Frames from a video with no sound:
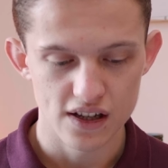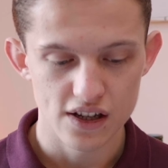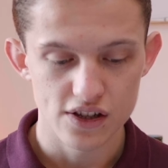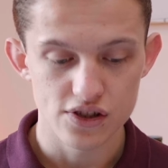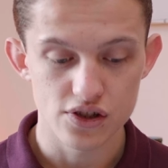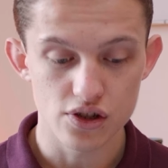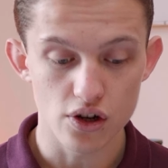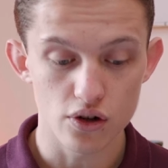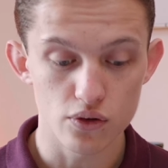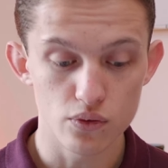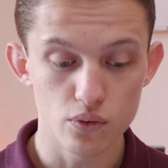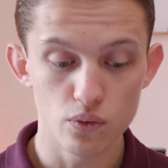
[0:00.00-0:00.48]

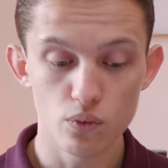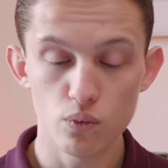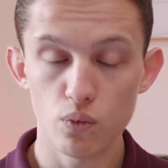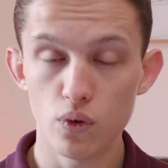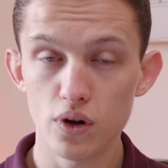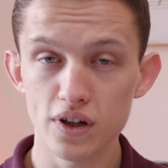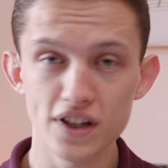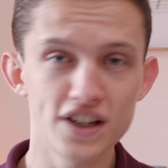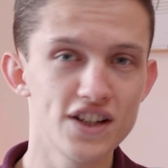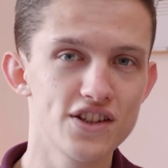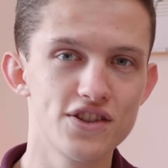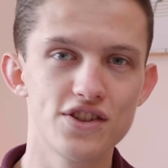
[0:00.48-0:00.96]
So
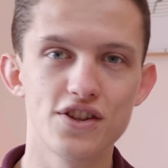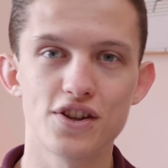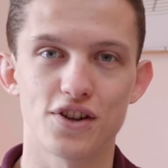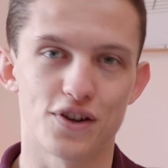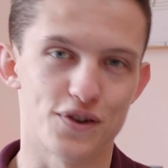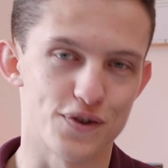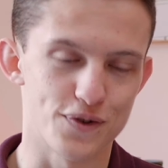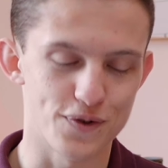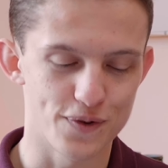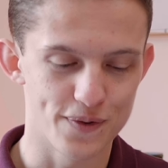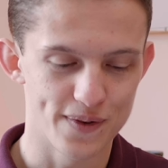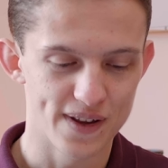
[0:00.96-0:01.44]
what you
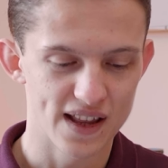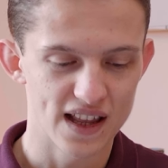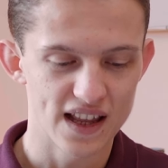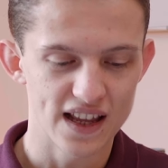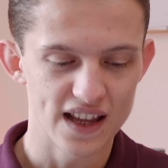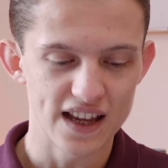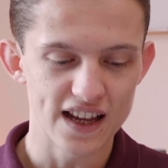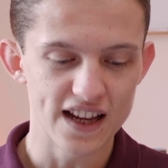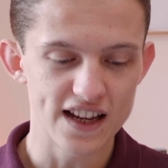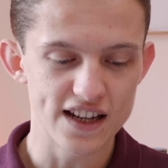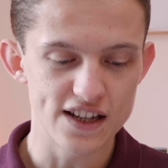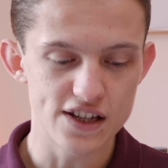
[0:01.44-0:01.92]
do
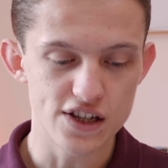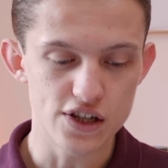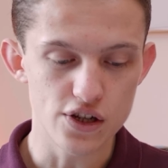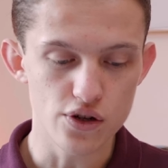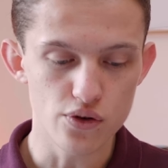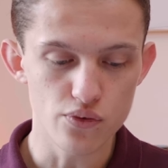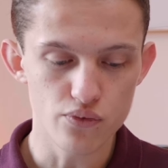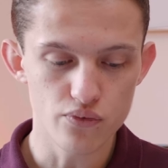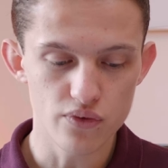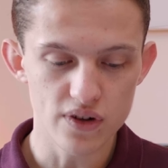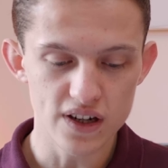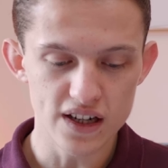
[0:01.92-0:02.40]
is
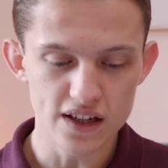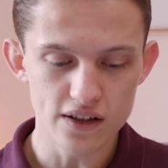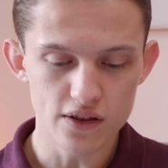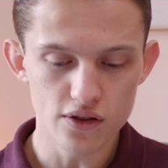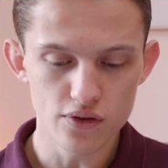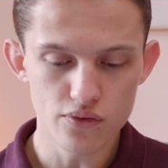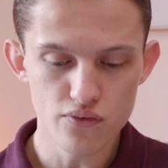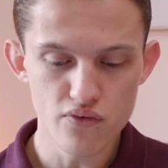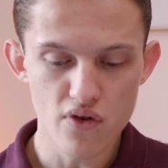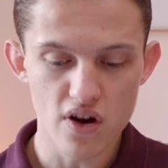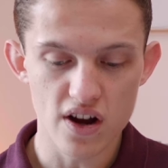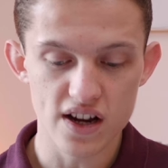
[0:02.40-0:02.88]
you read
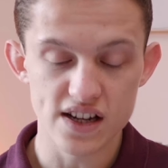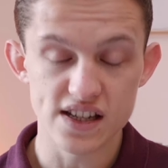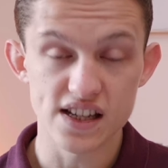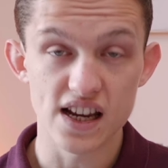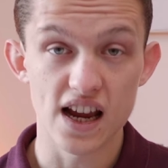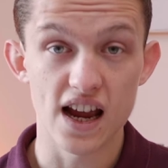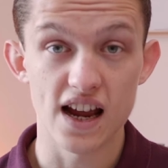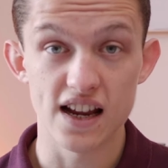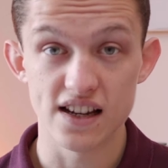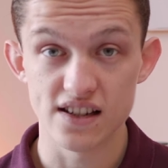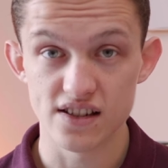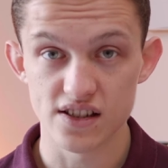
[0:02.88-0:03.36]
the right
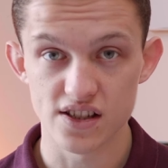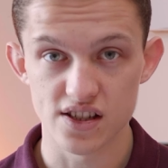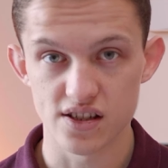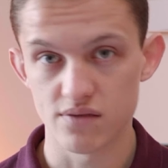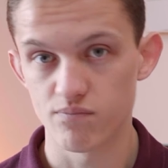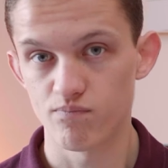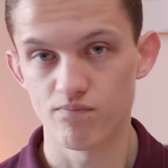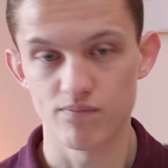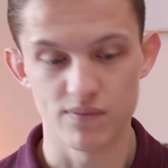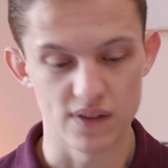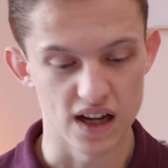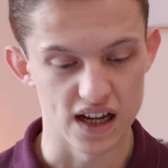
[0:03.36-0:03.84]

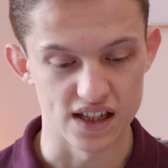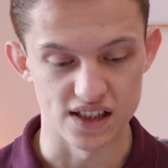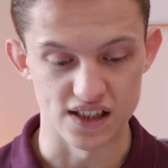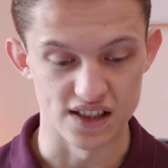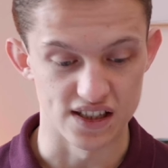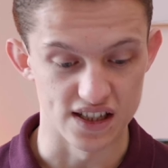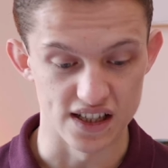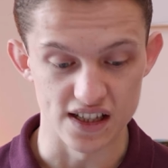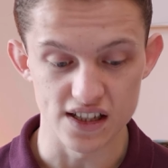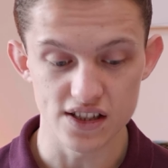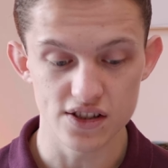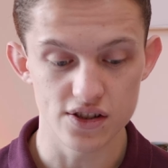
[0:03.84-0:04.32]
hand as
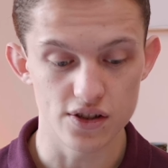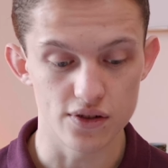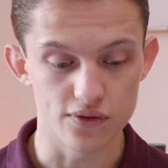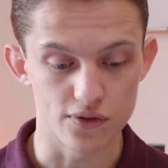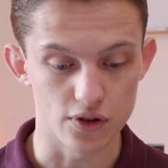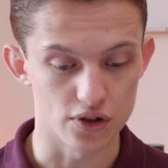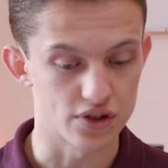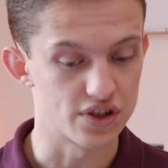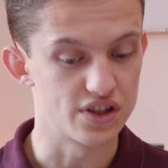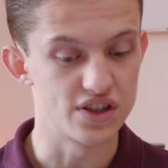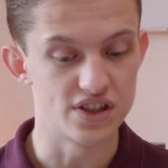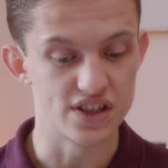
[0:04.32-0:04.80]
it is. You've
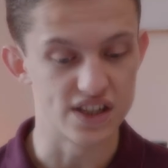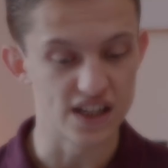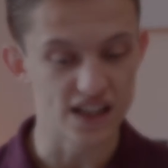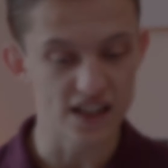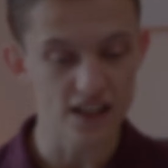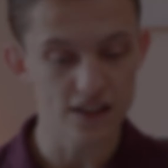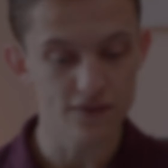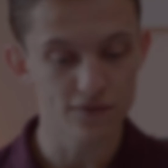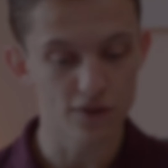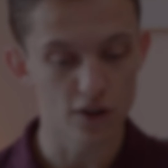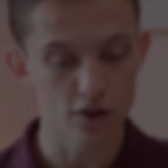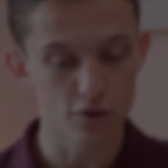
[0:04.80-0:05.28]
got a
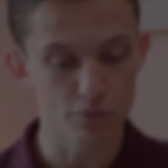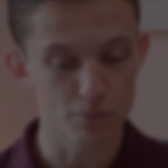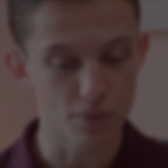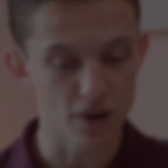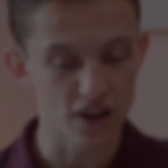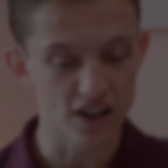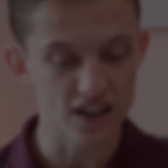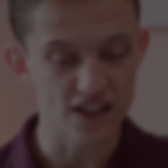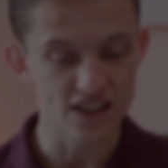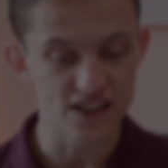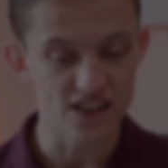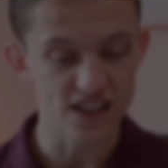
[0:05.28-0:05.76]
D followed
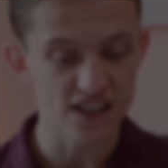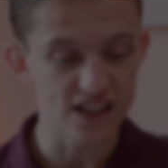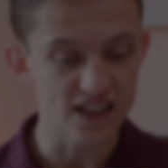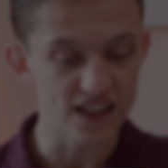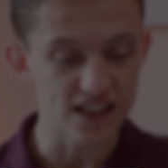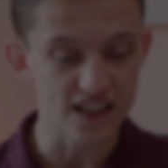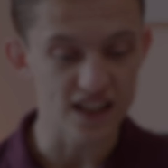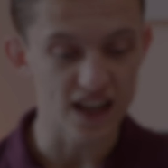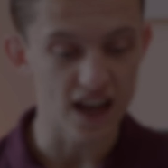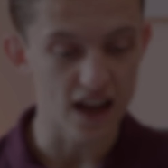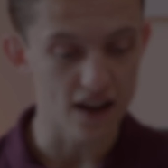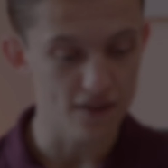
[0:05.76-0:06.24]
by a D,
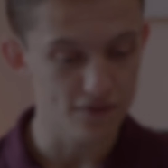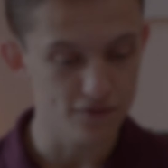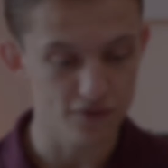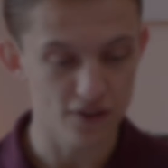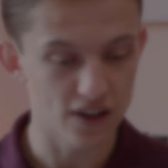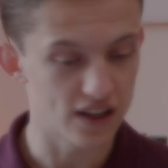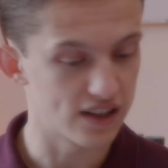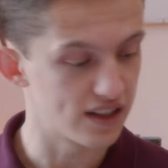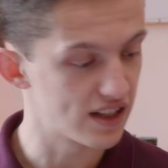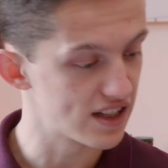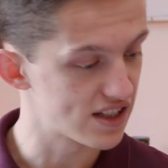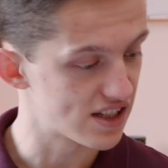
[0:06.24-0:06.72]
E, F,
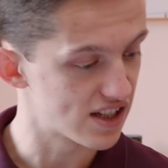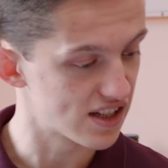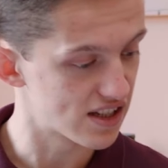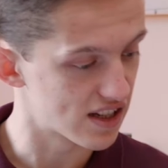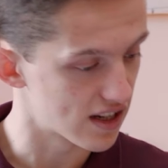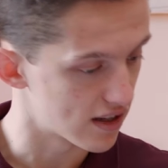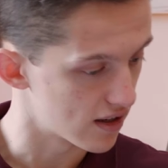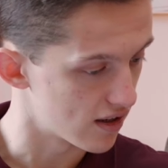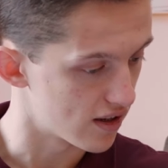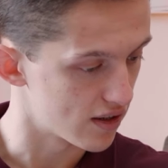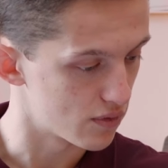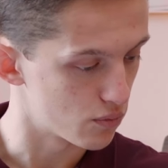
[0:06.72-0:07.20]
and this is
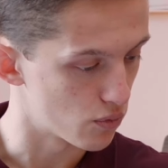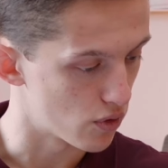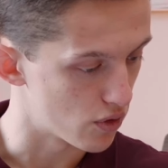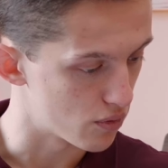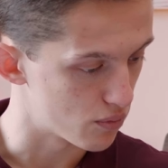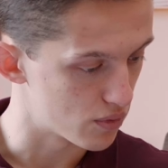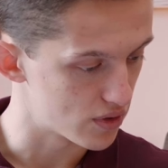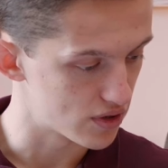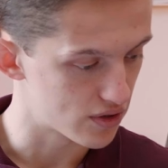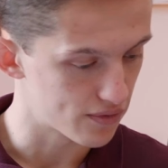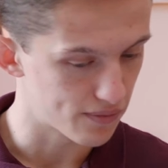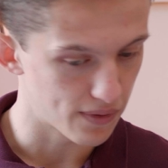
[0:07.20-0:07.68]
in line,
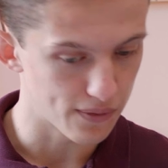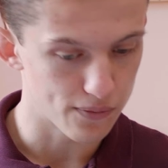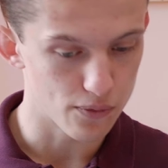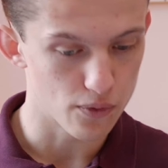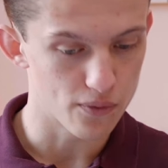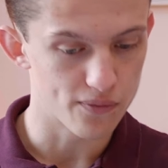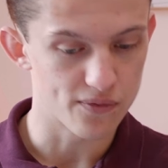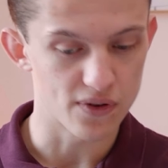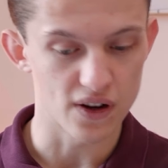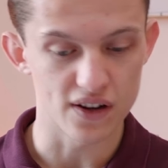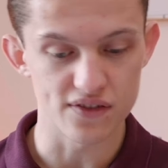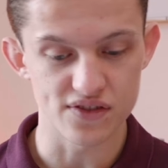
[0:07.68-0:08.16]
what, 1, 2, 3,
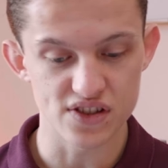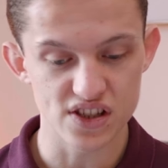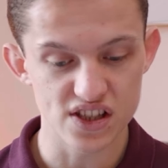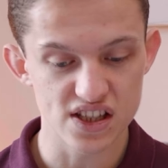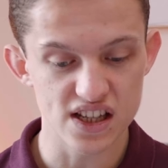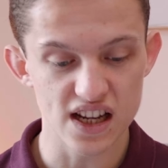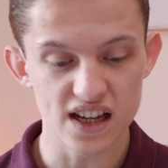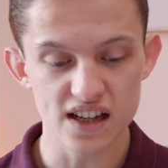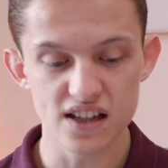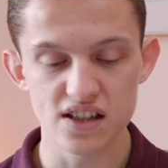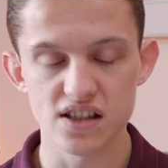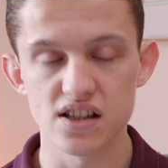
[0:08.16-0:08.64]
4, 5,
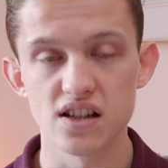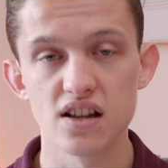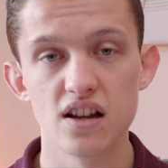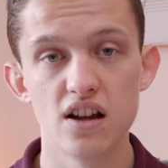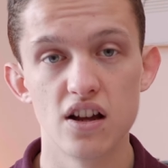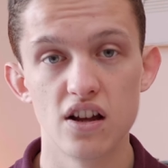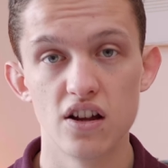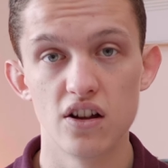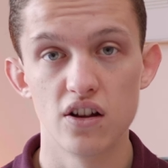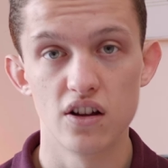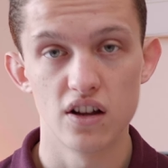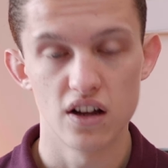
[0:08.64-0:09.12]
6,
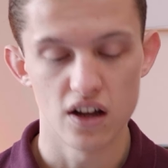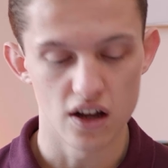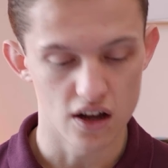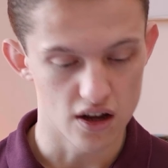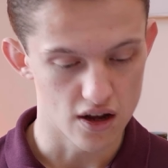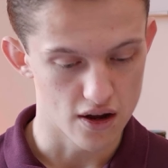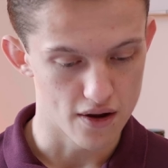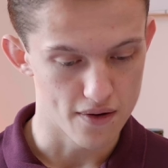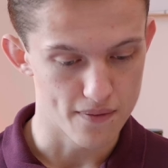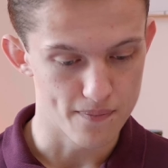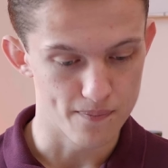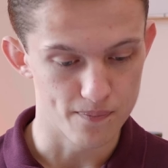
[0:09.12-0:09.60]

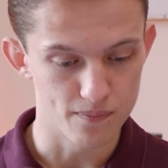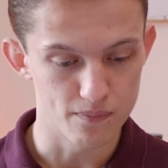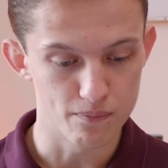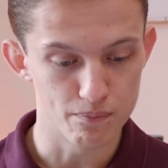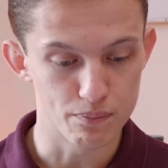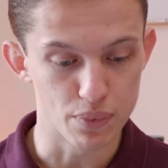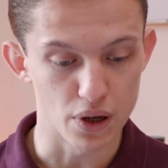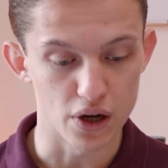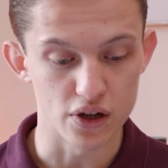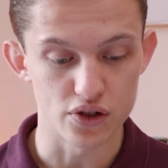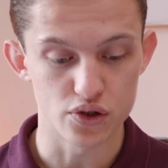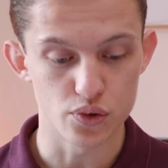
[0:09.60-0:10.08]

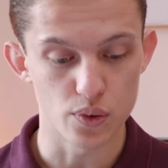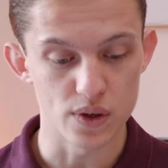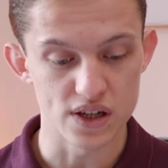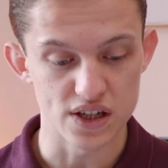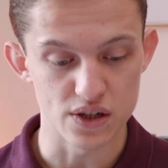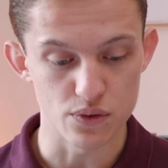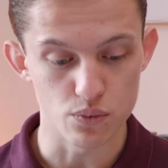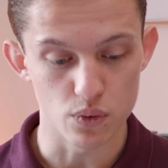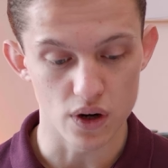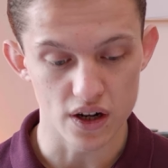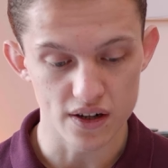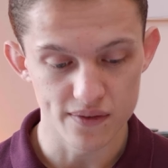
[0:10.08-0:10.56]
bar
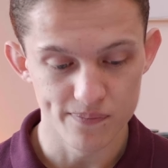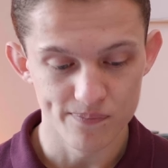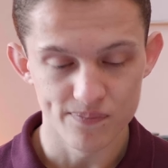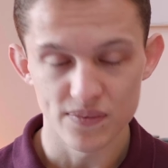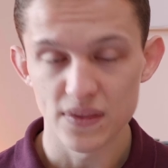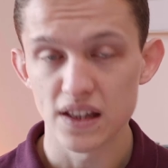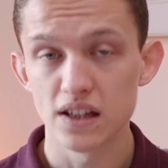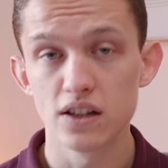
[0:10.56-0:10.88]
21.